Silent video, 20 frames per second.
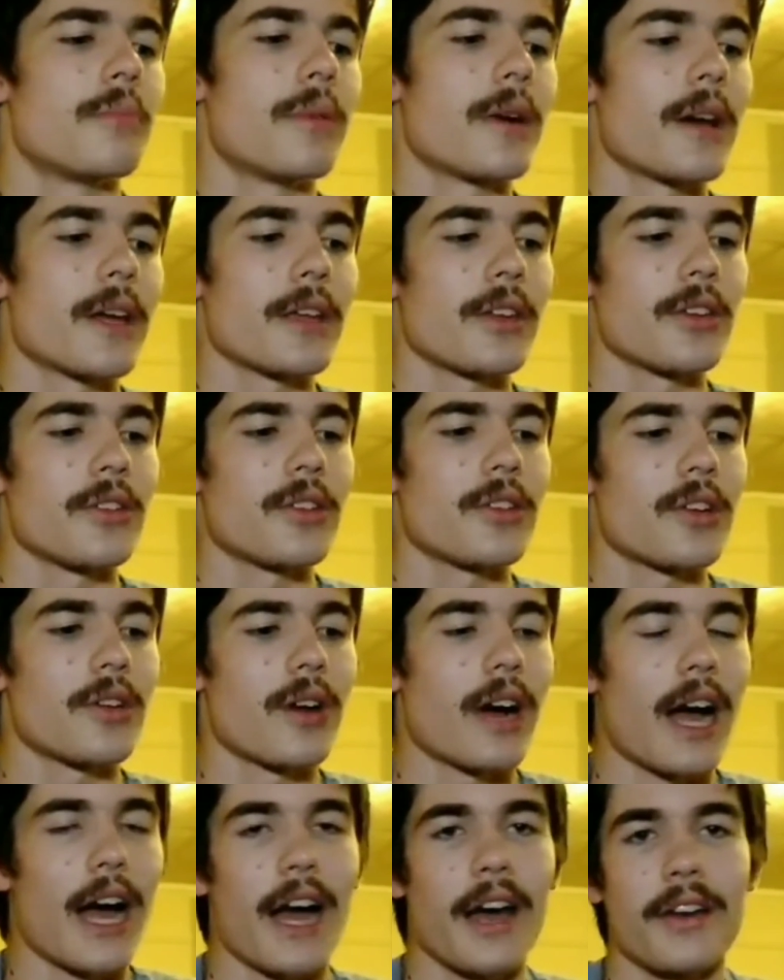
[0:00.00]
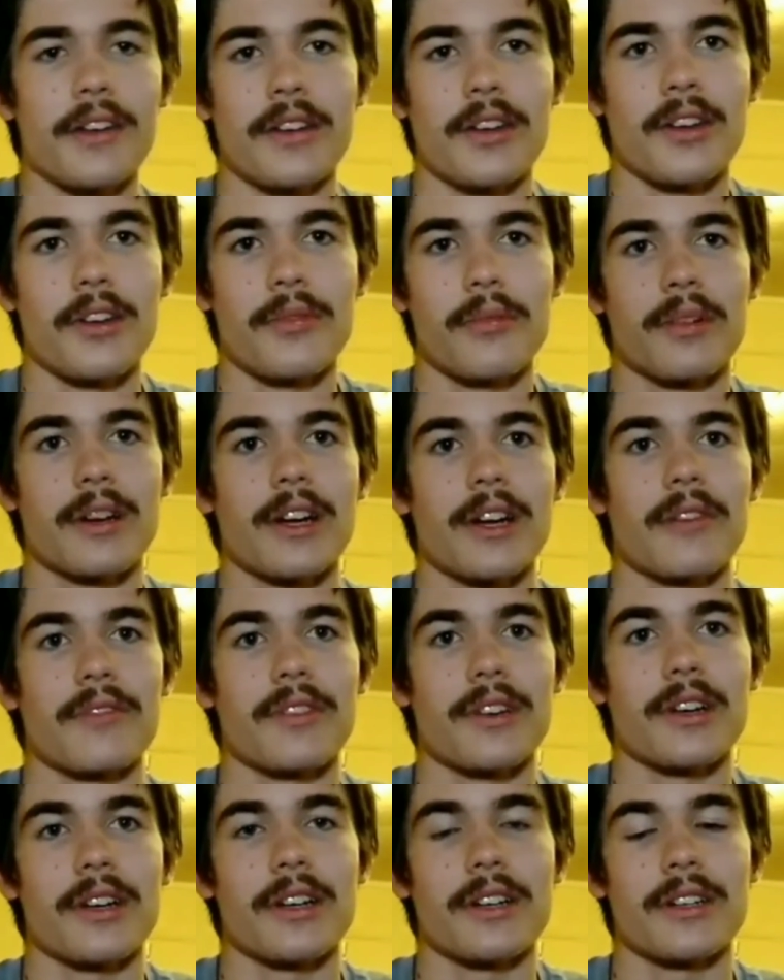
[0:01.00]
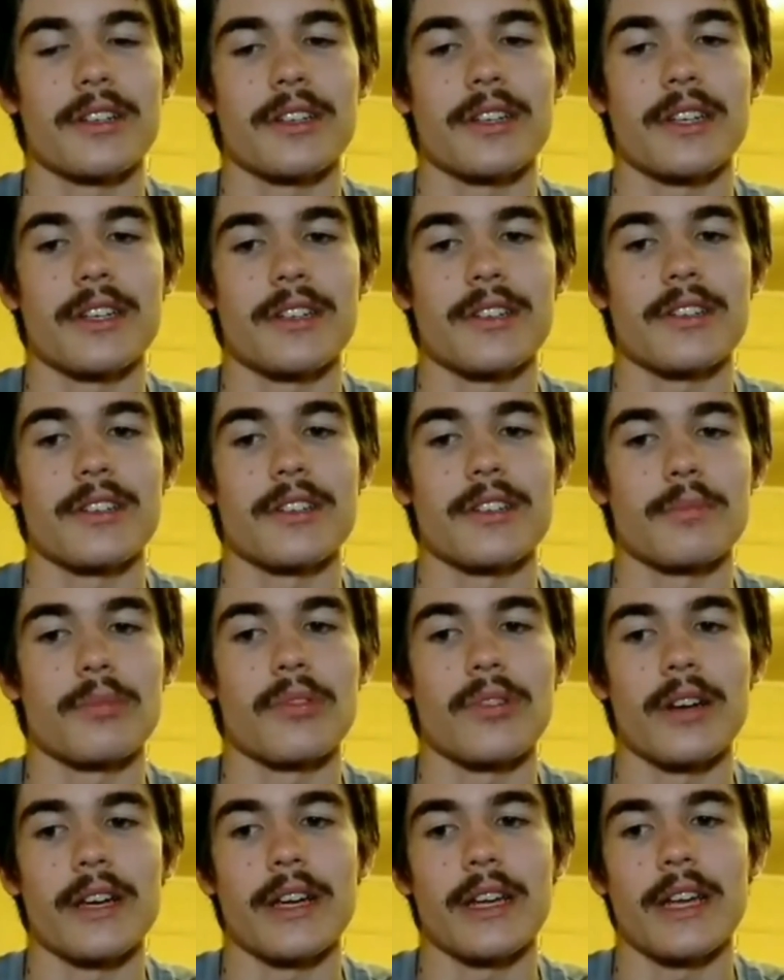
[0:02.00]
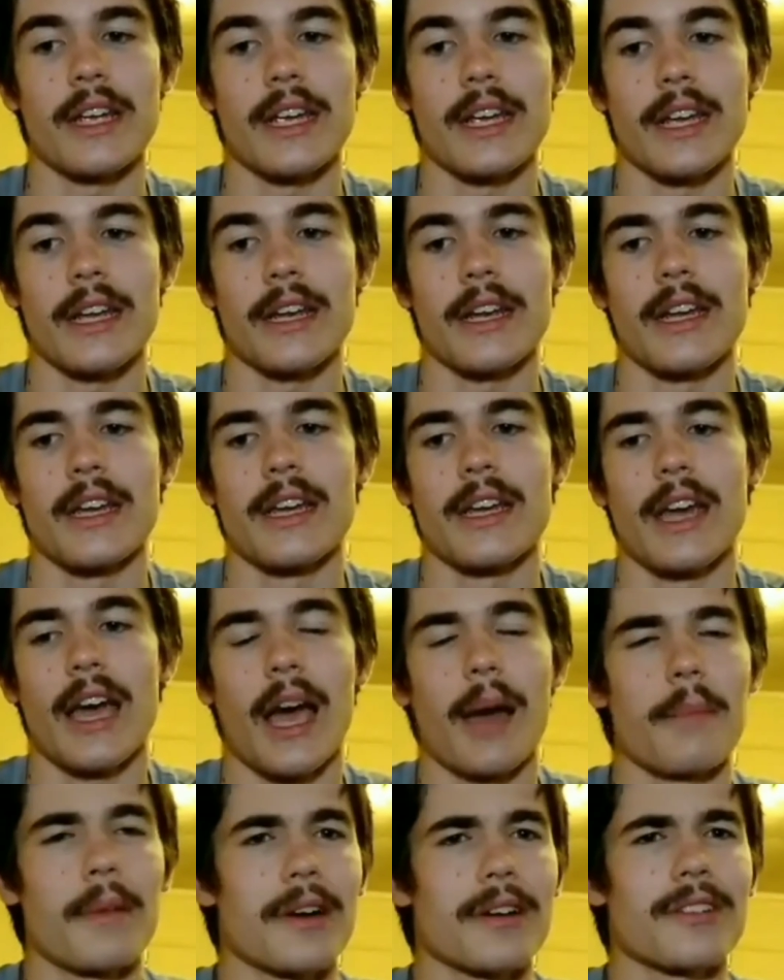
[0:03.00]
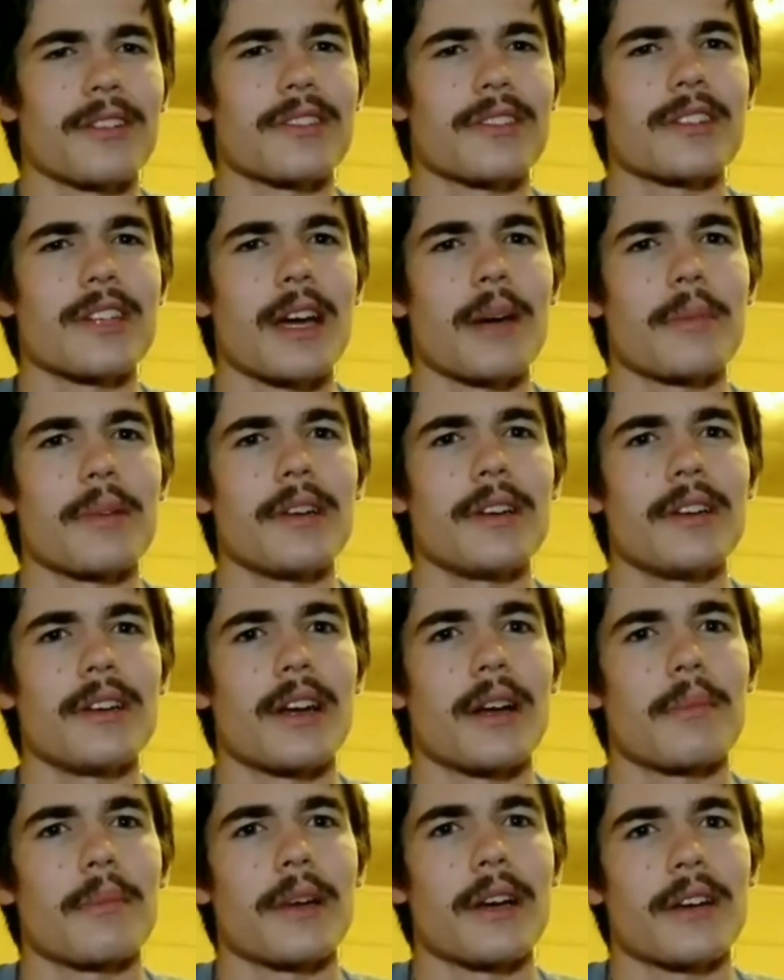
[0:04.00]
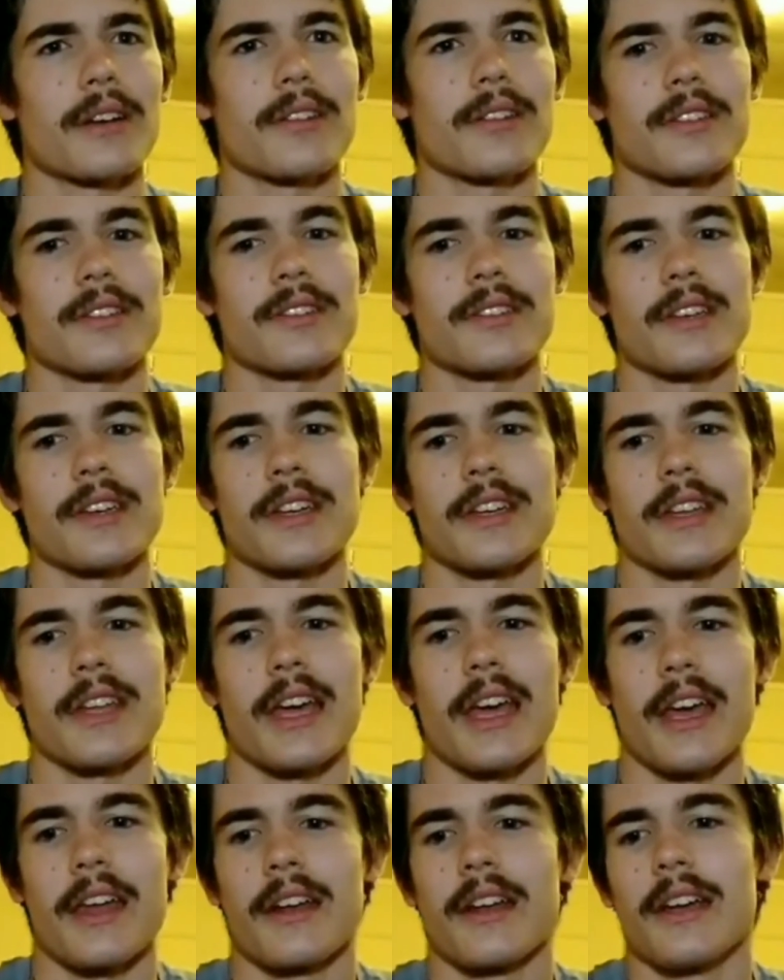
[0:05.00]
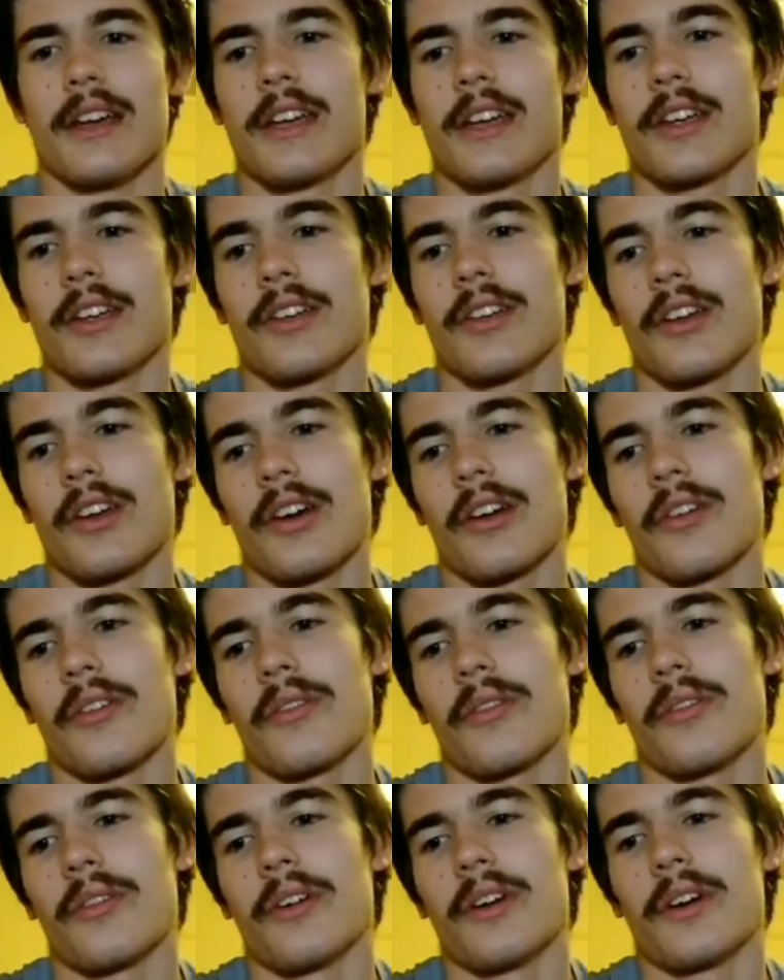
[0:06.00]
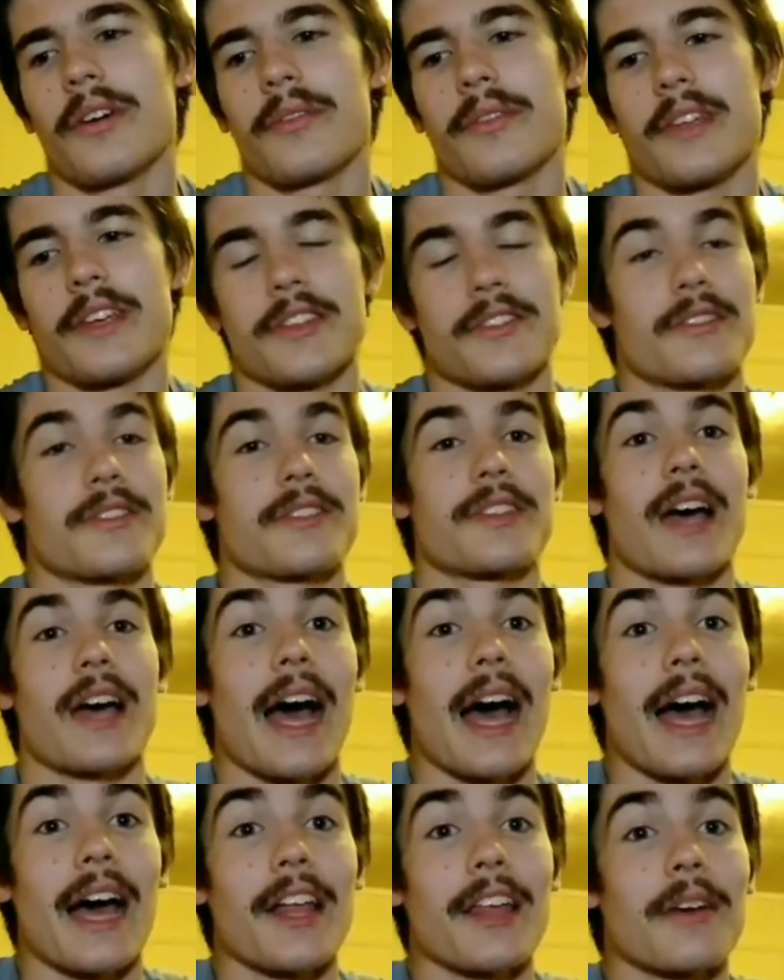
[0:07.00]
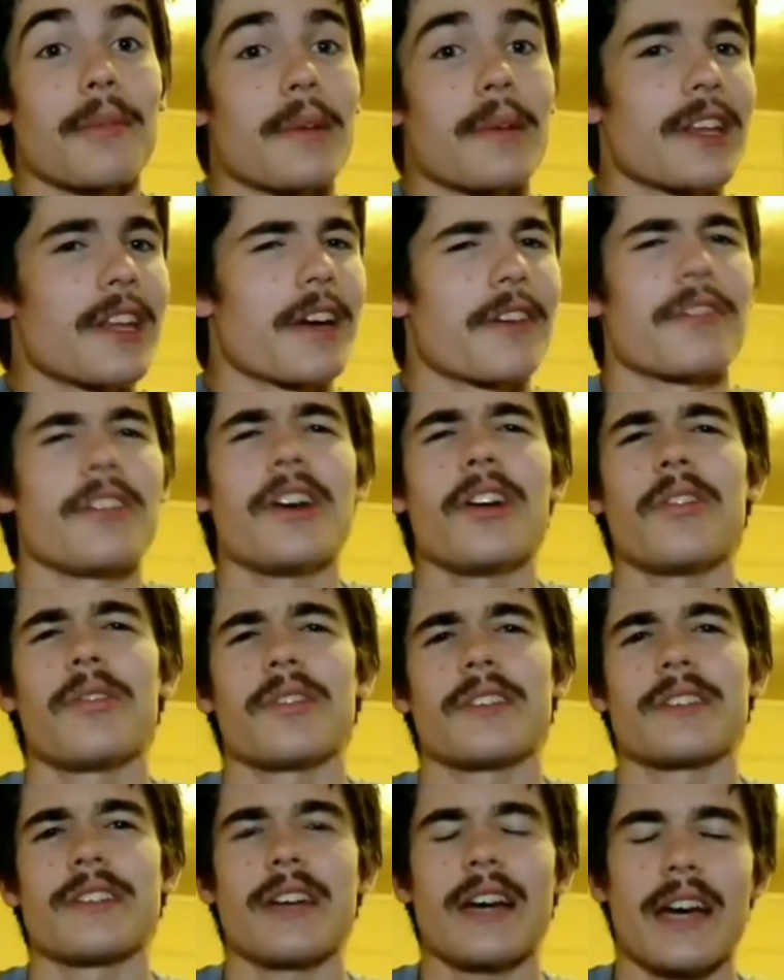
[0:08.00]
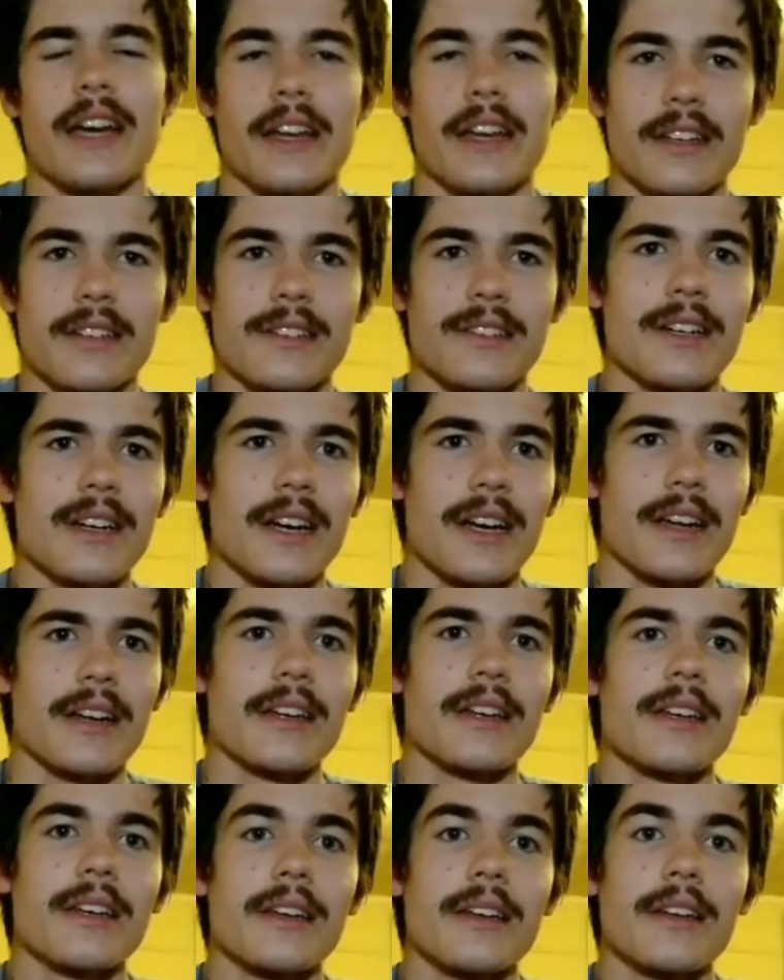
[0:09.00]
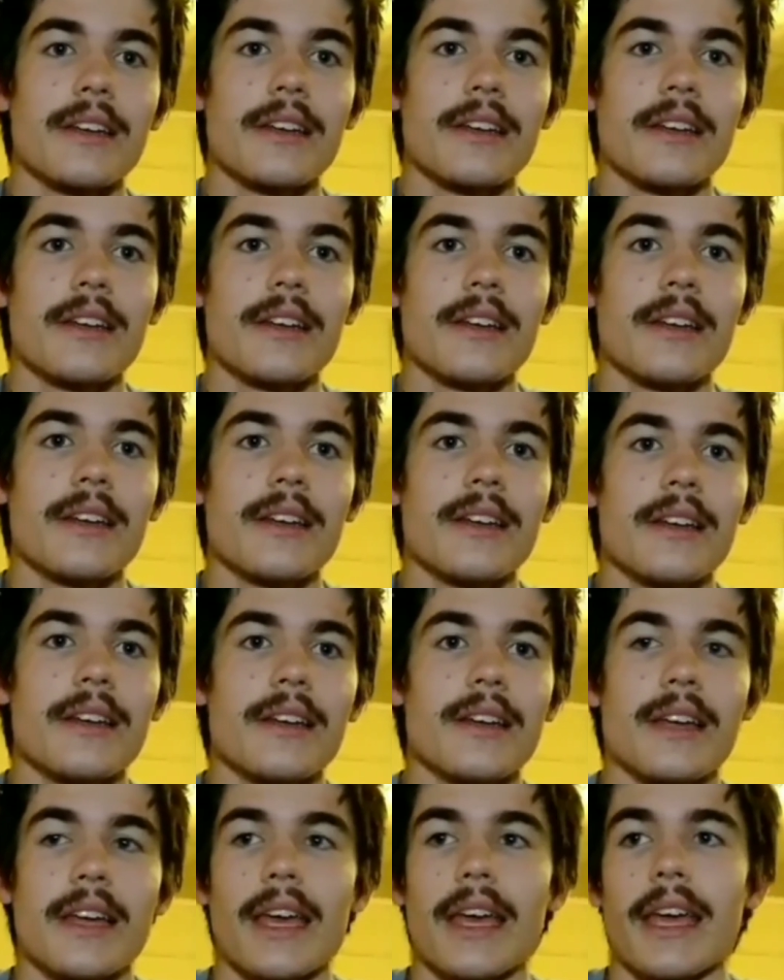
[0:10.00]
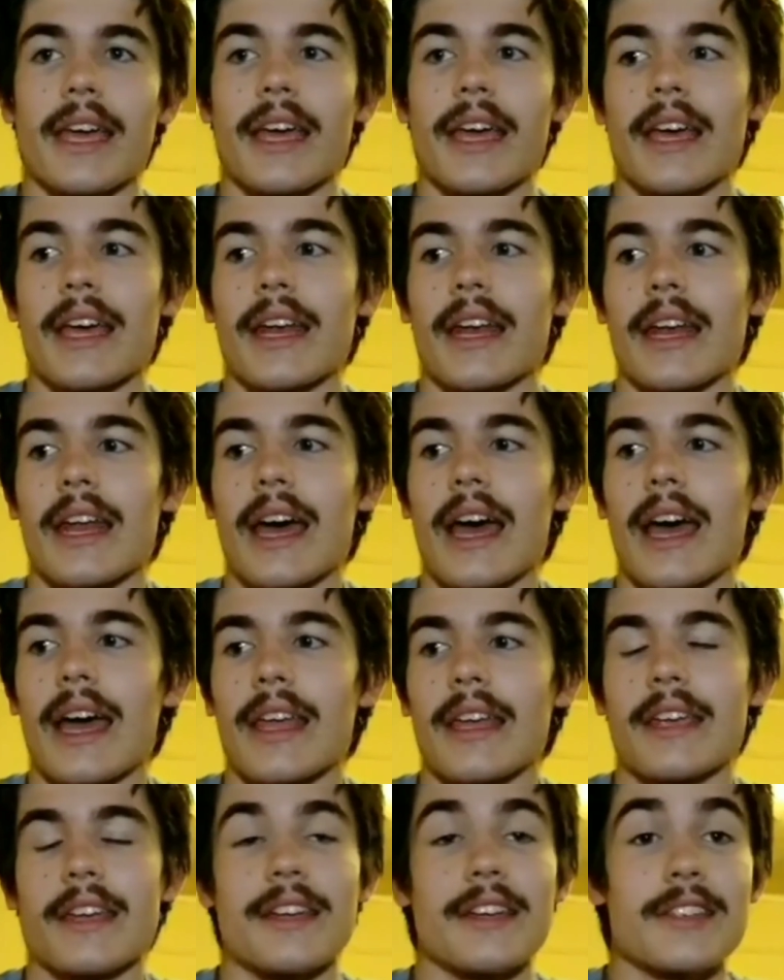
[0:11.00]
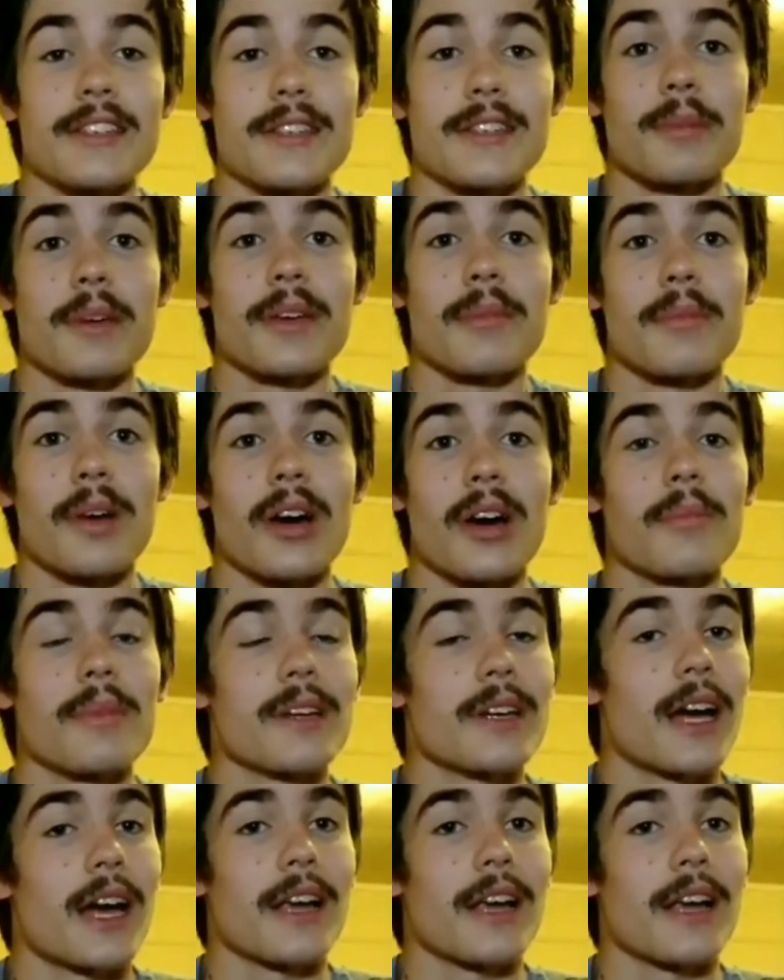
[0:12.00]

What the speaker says: But, you know, I know what I've done to get to this point, and I'm not gonna stop here. I'm not gonna say that, you know, this is the highlight of my life. No, it's not. It's not. And it is a big moment.